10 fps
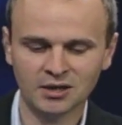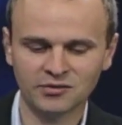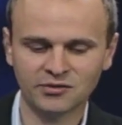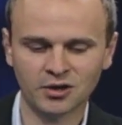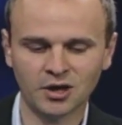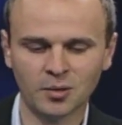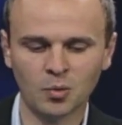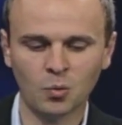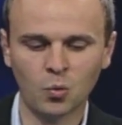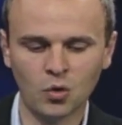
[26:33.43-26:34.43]
and um,
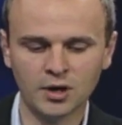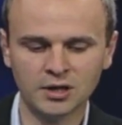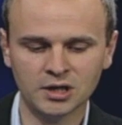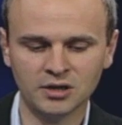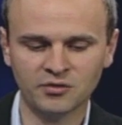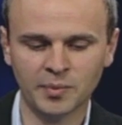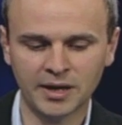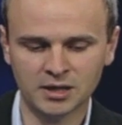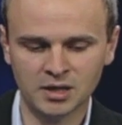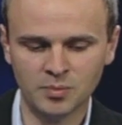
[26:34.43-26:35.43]
one is
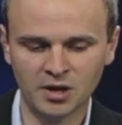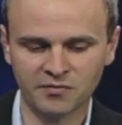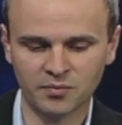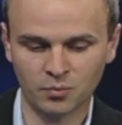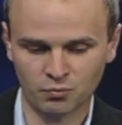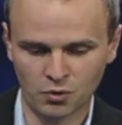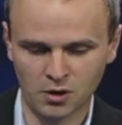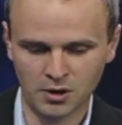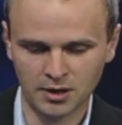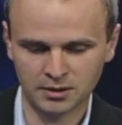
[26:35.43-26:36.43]
by email from
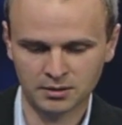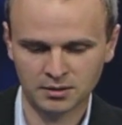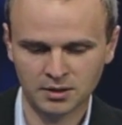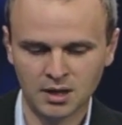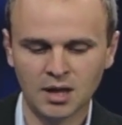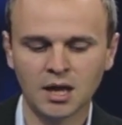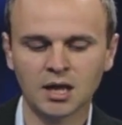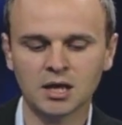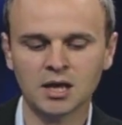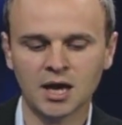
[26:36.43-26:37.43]
Ron,
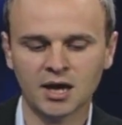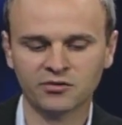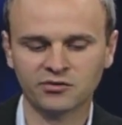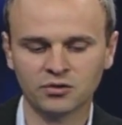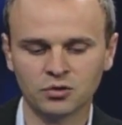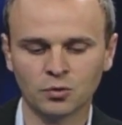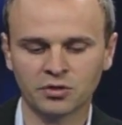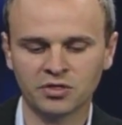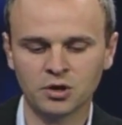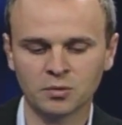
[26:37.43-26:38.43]
and he asks,
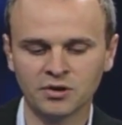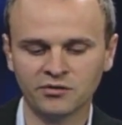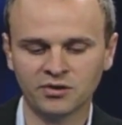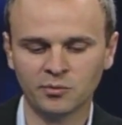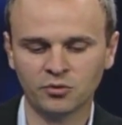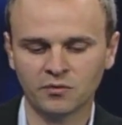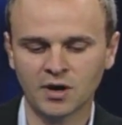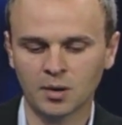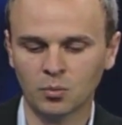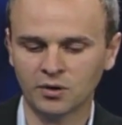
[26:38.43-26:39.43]
your theory seems to have
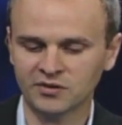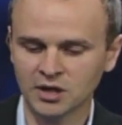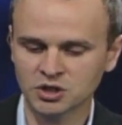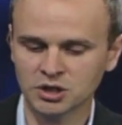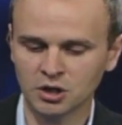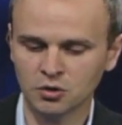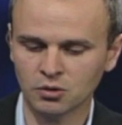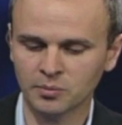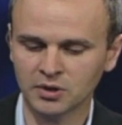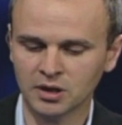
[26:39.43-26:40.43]
gotten more attention in
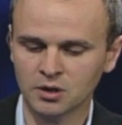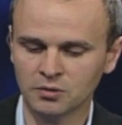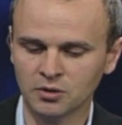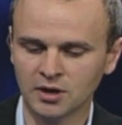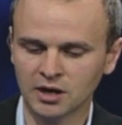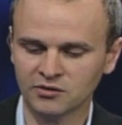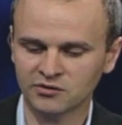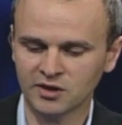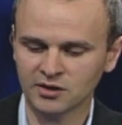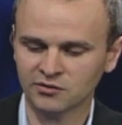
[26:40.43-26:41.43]
Europe than here in the United
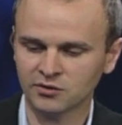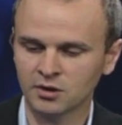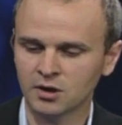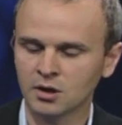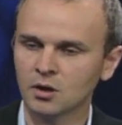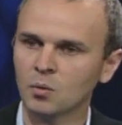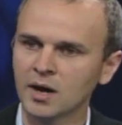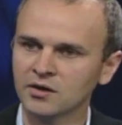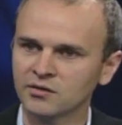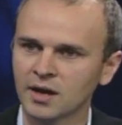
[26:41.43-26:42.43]
States.
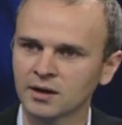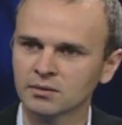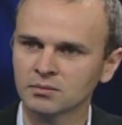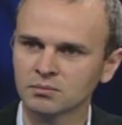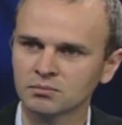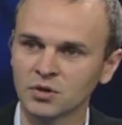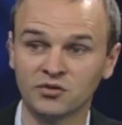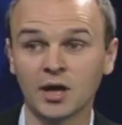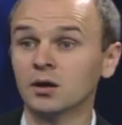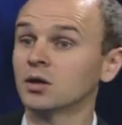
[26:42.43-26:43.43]
Why is that?
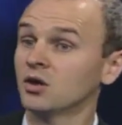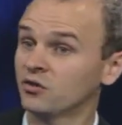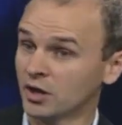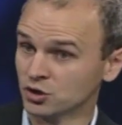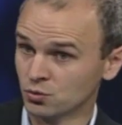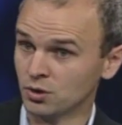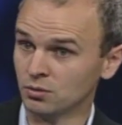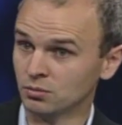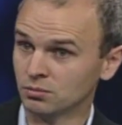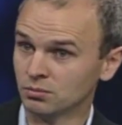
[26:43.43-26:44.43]
Is that is that
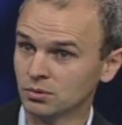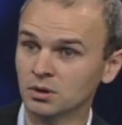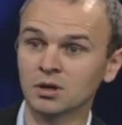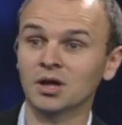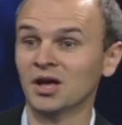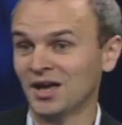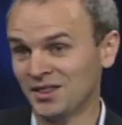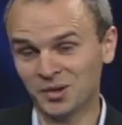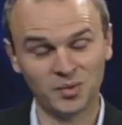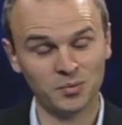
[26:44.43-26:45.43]
true?
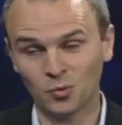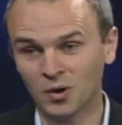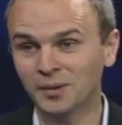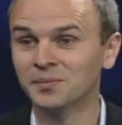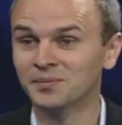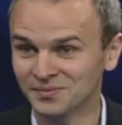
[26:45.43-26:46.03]
And then maybe why?